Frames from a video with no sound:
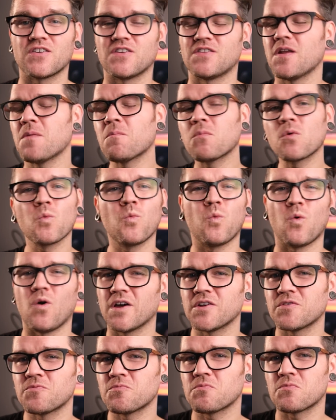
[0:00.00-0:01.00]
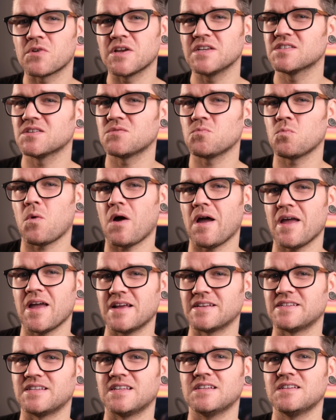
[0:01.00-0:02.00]
Number one reason why I
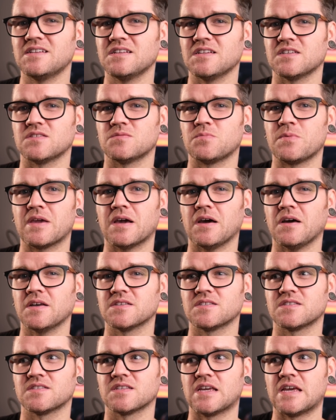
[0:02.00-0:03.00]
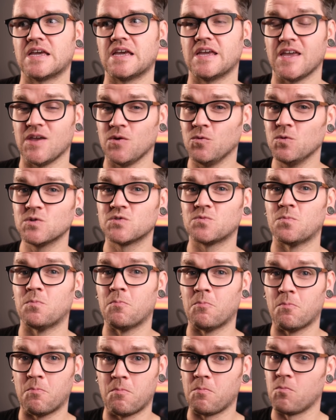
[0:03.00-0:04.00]
didn't is because it was
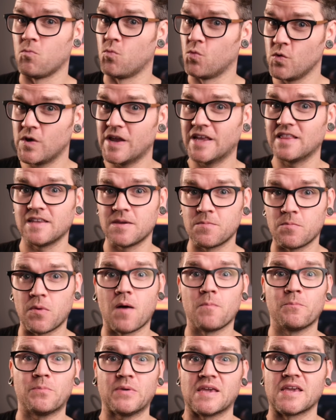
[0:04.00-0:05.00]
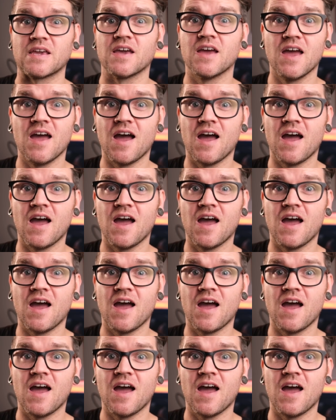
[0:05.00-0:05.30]
really bumpy.